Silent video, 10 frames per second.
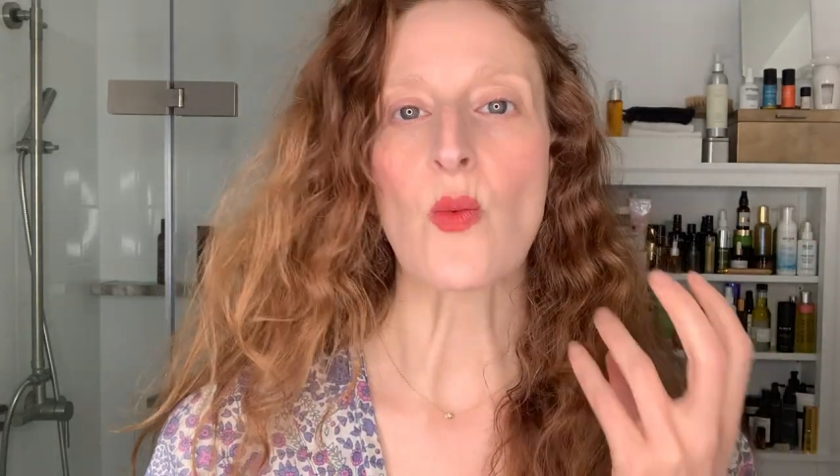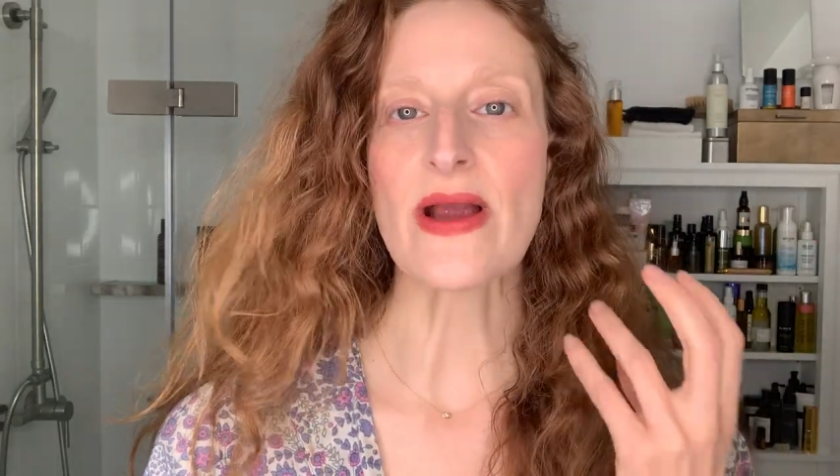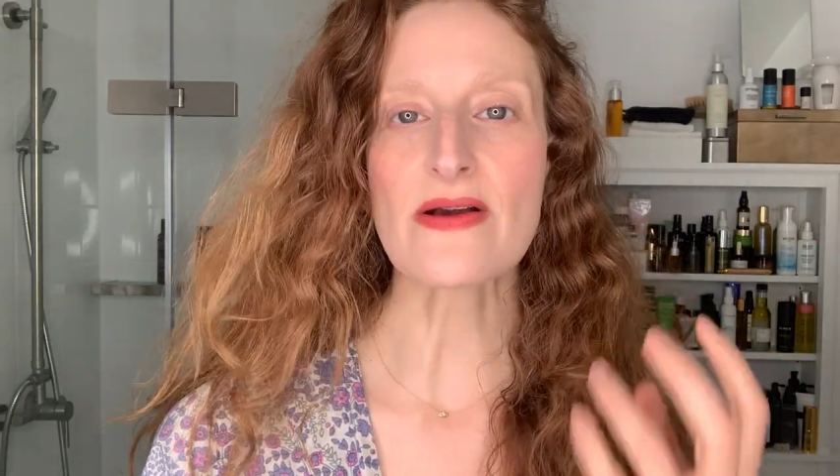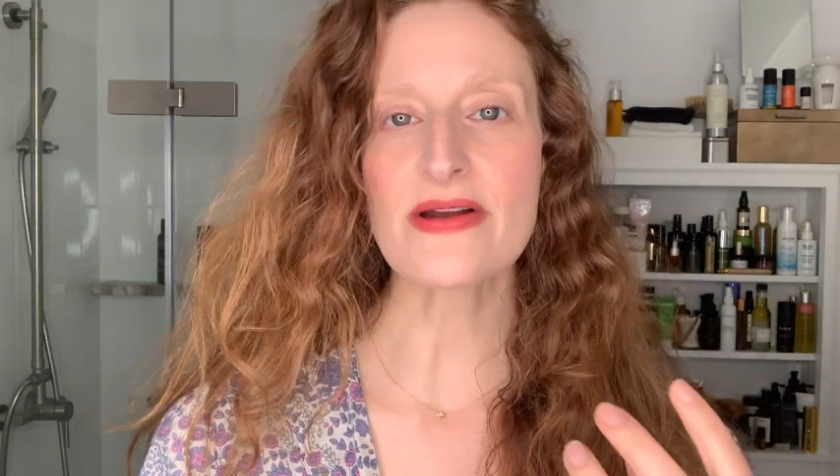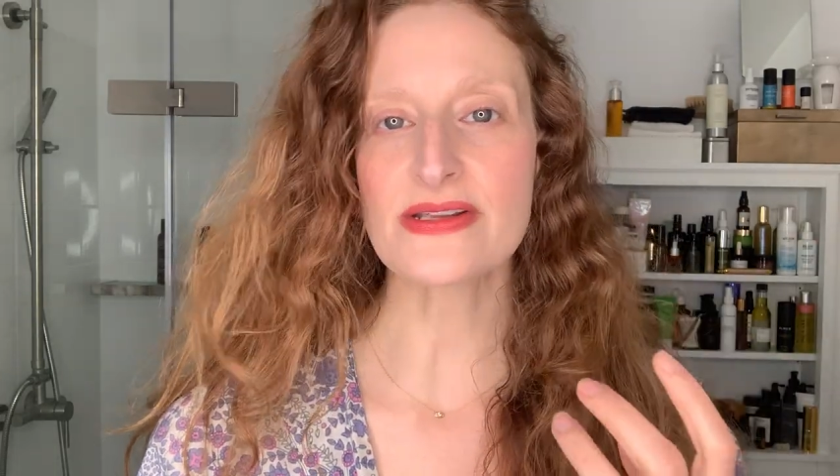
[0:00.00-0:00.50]

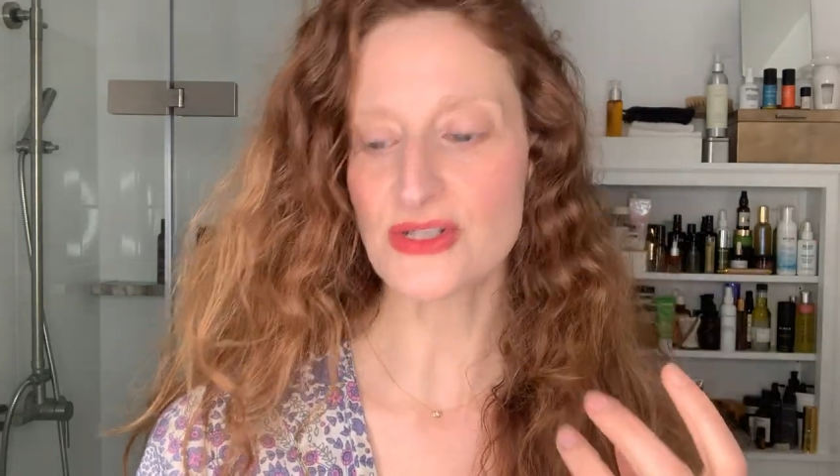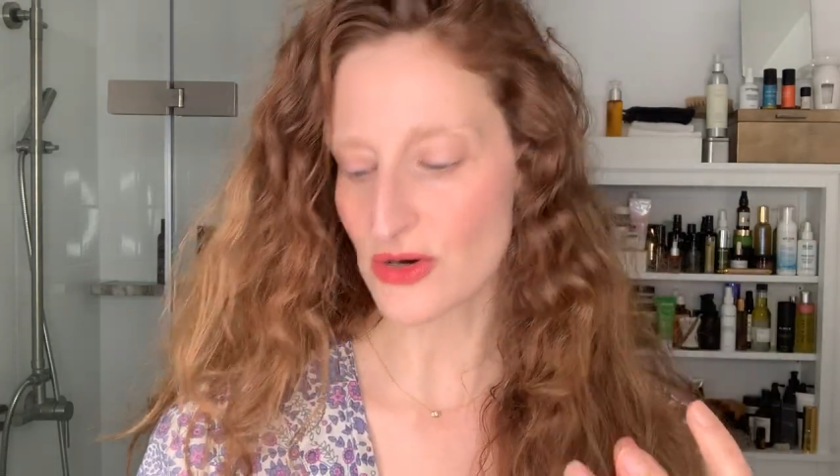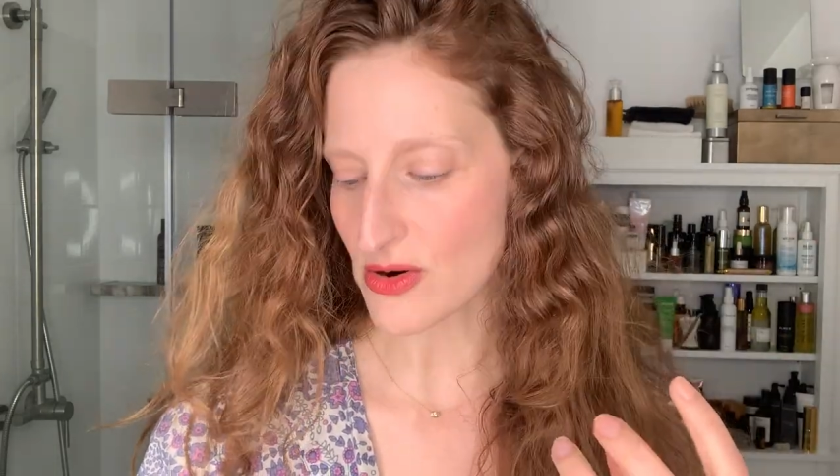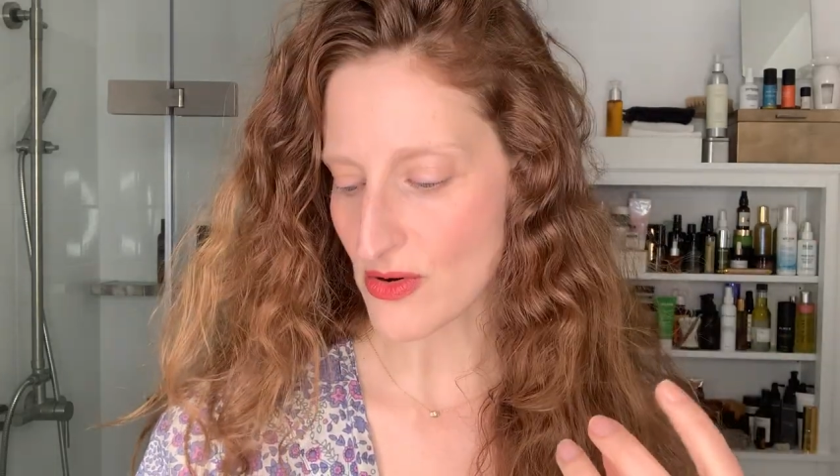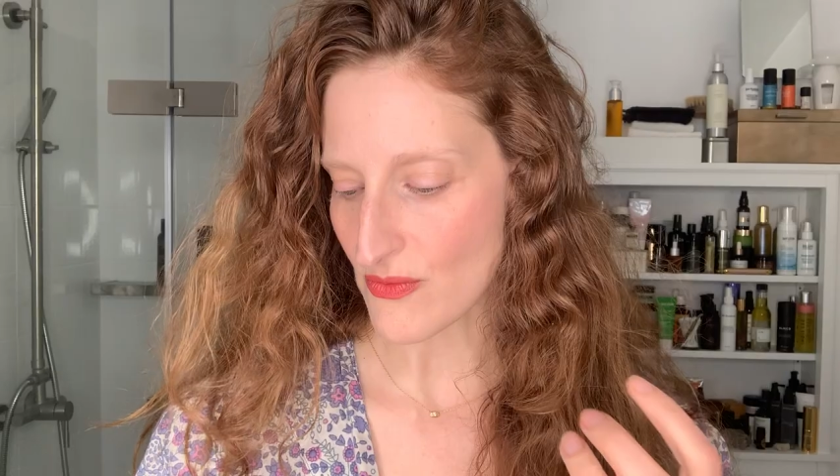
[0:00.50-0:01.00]
where does
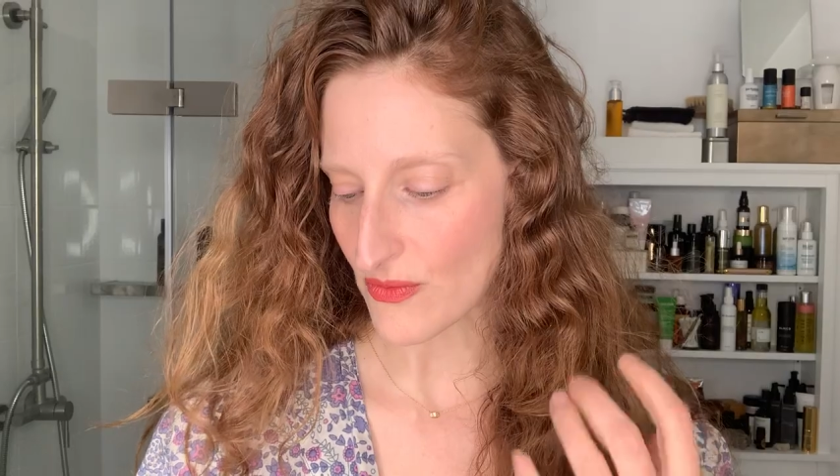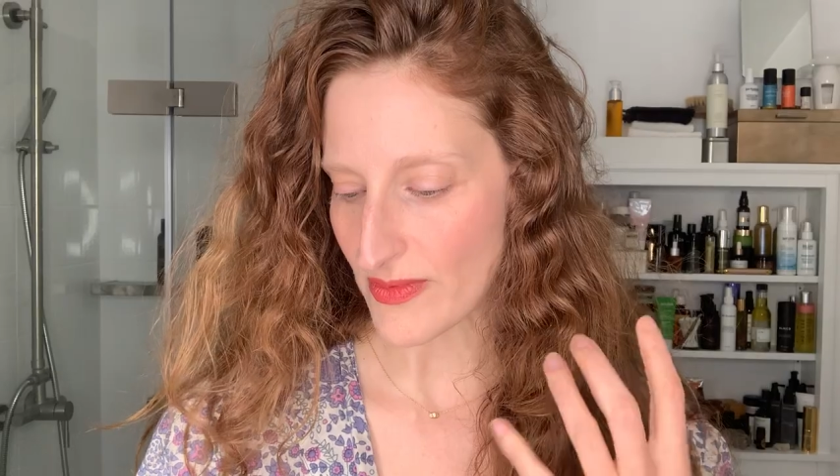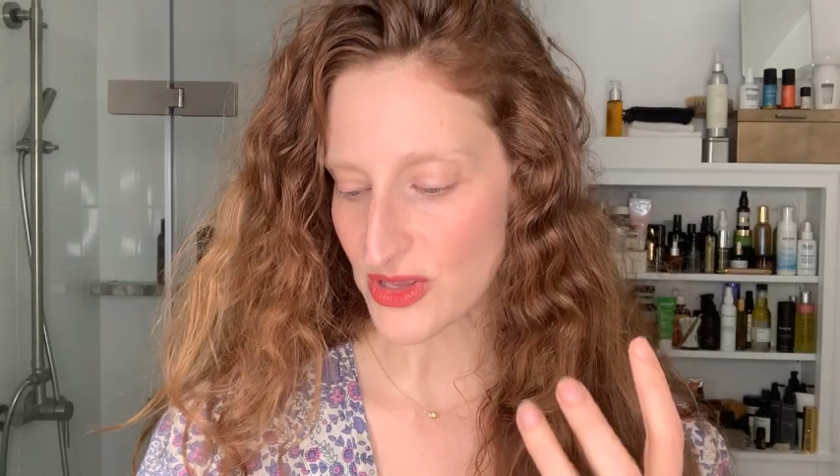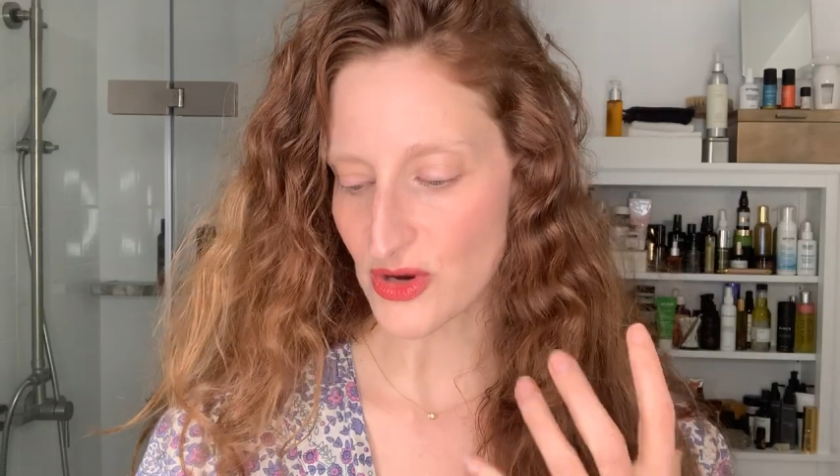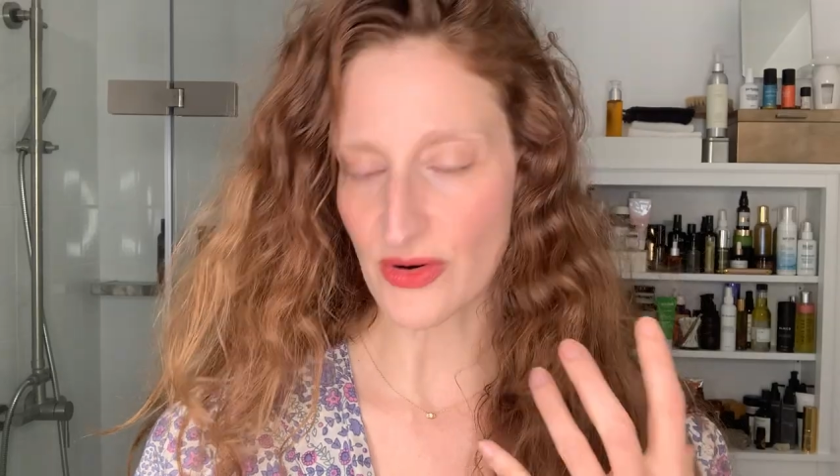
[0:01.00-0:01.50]

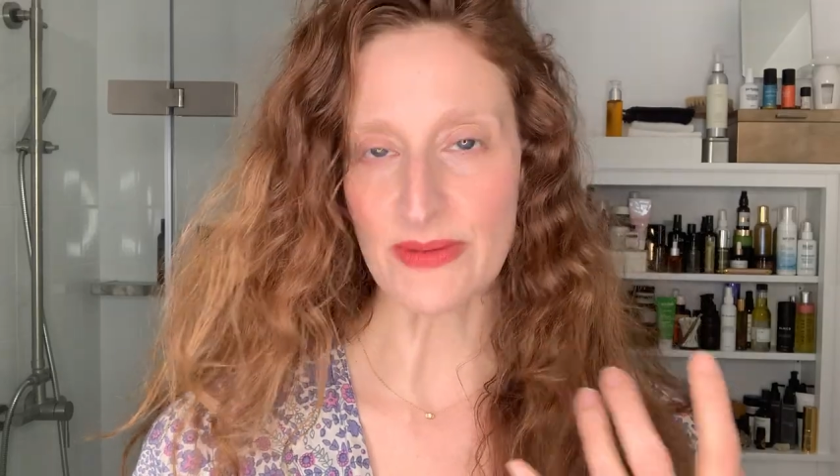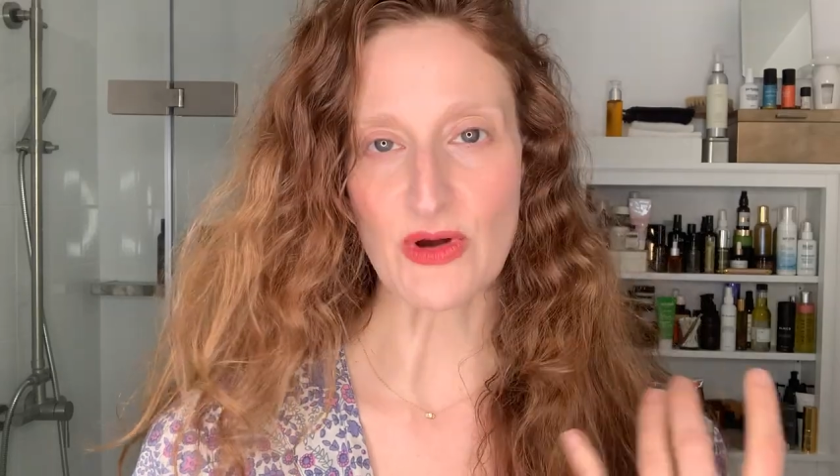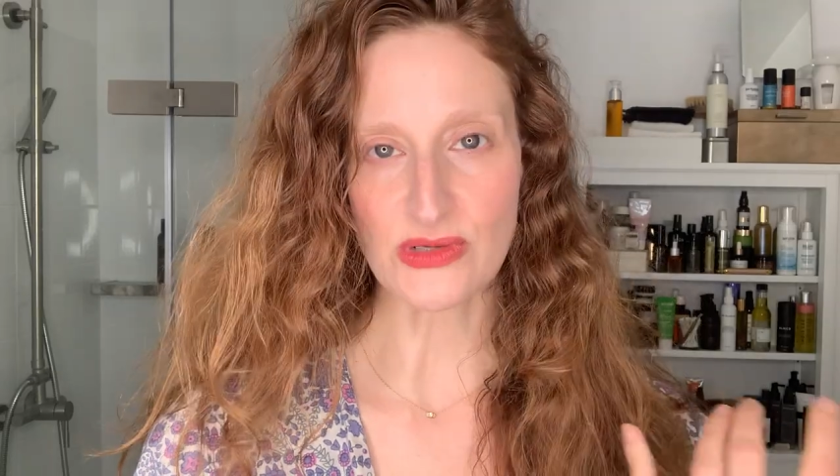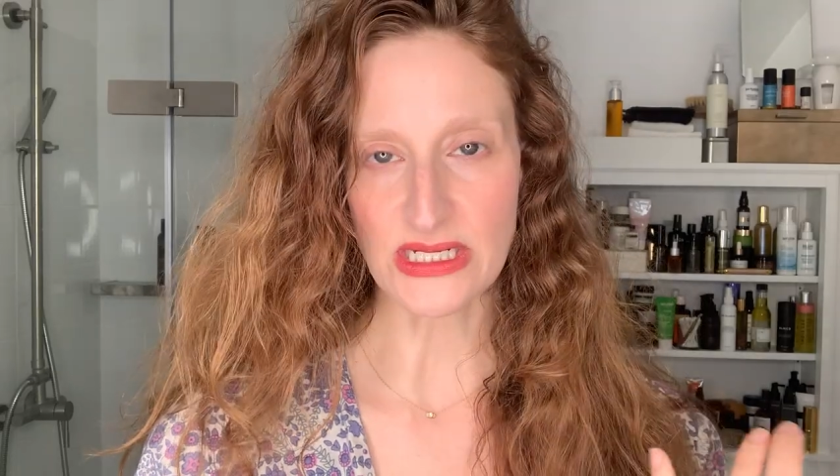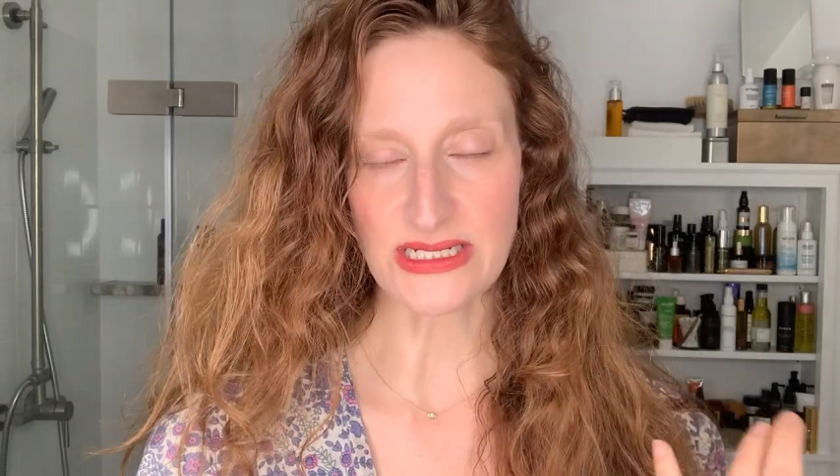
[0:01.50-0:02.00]
your your
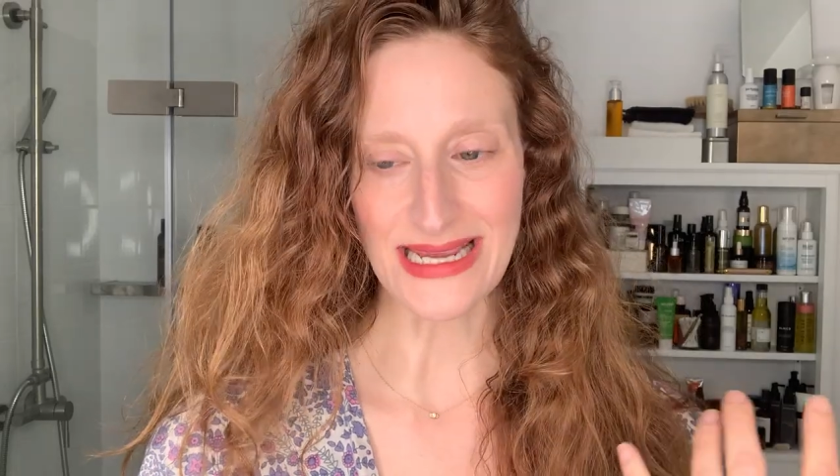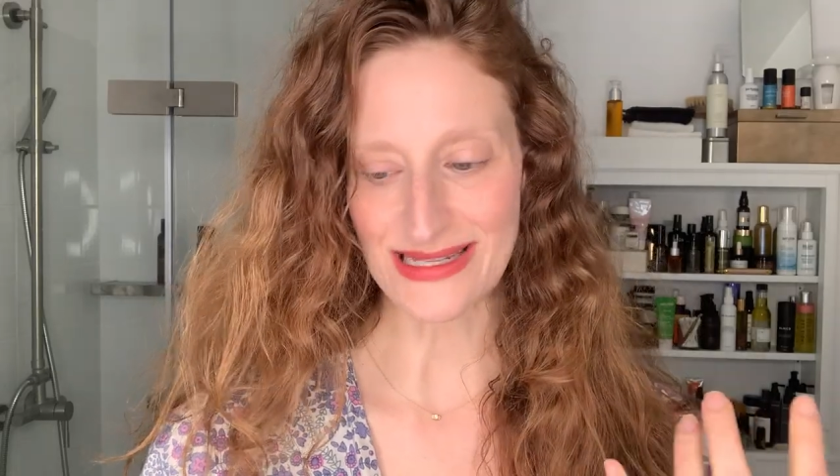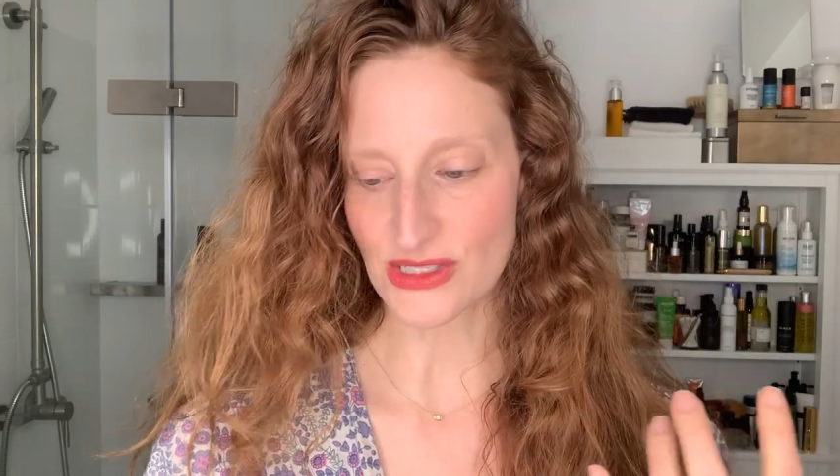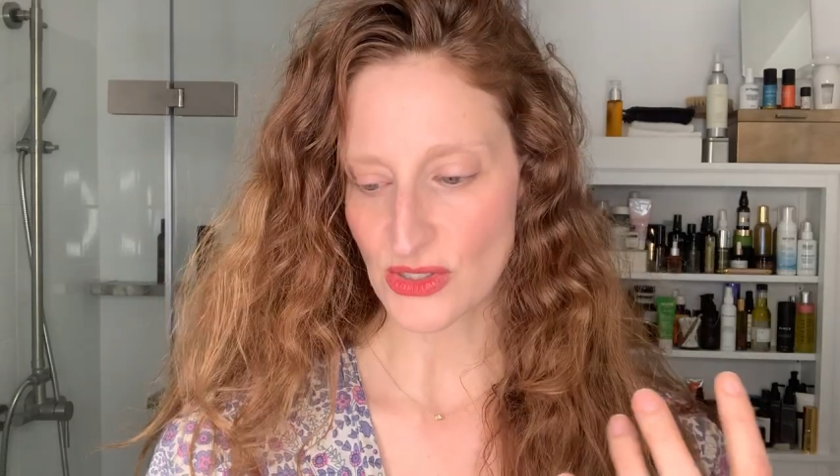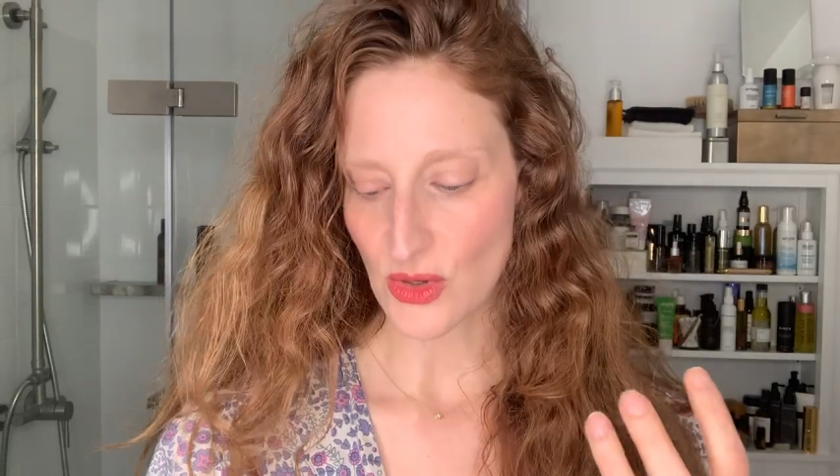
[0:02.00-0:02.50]
most
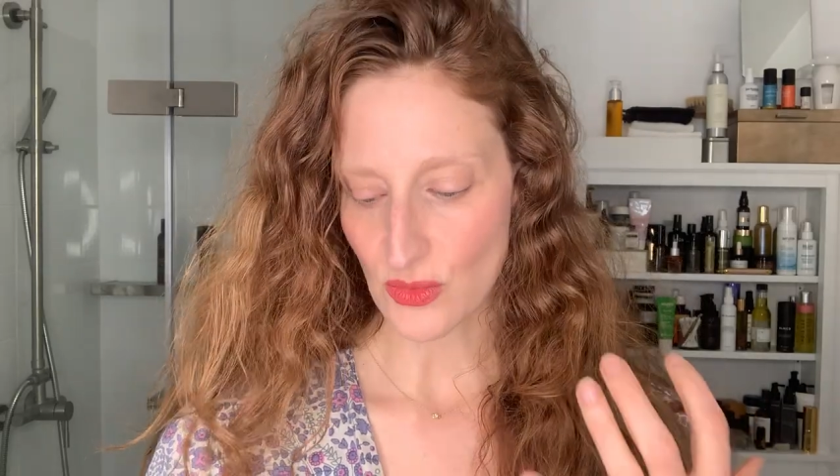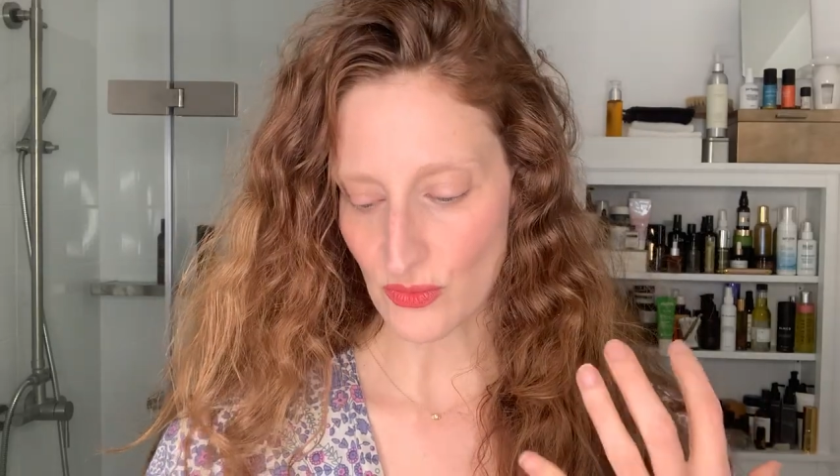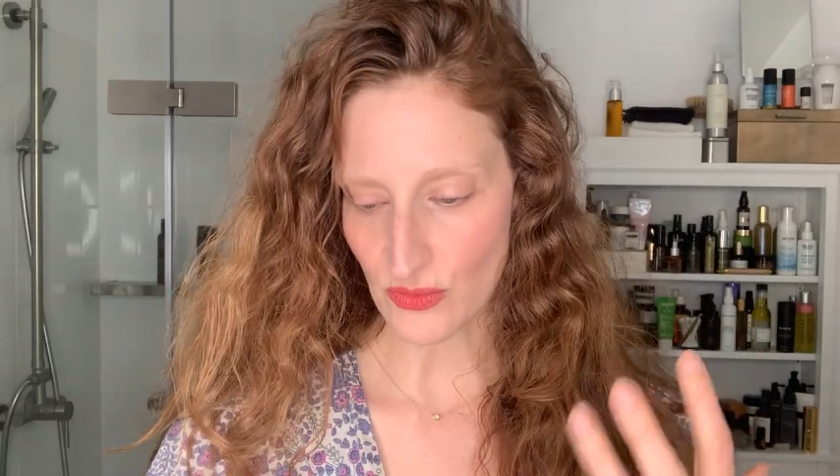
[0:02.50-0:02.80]
intense